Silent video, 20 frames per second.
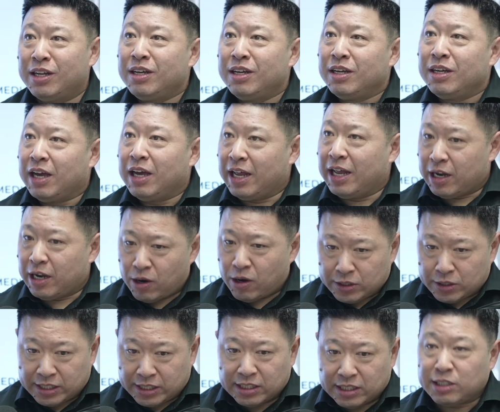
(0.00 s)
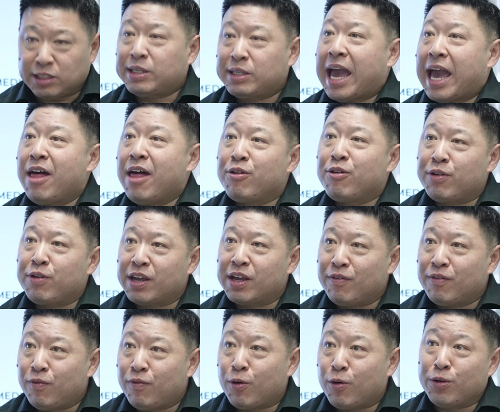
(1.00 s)
And then all of a sudden it's gathering
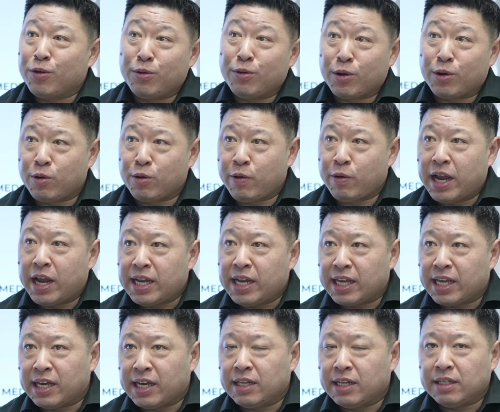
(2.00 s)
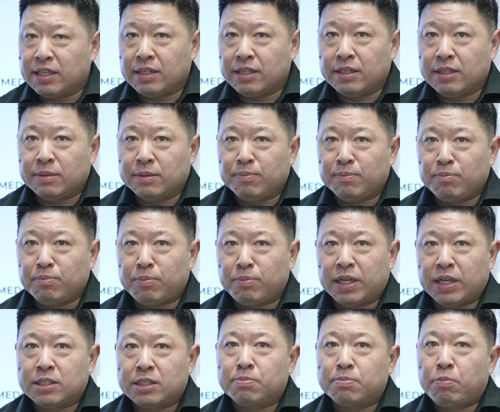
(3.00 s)
it for you or creating it,
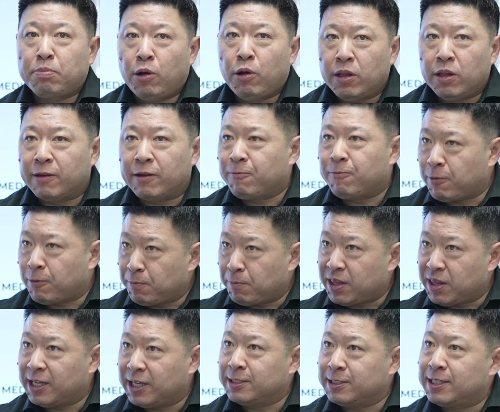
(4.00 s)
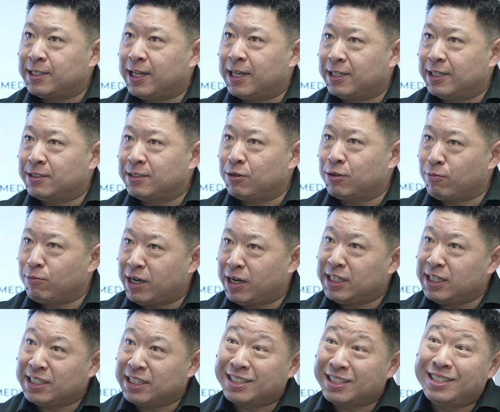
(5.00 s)
but it's pulling from things that it's
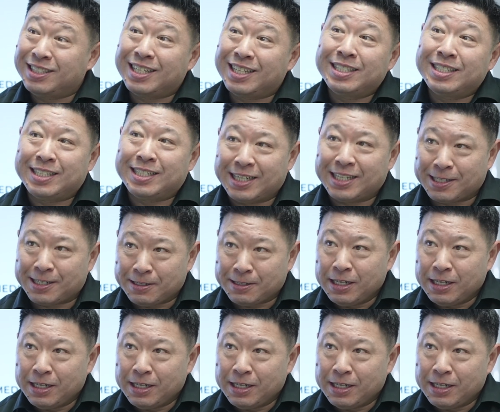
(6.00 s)
already existing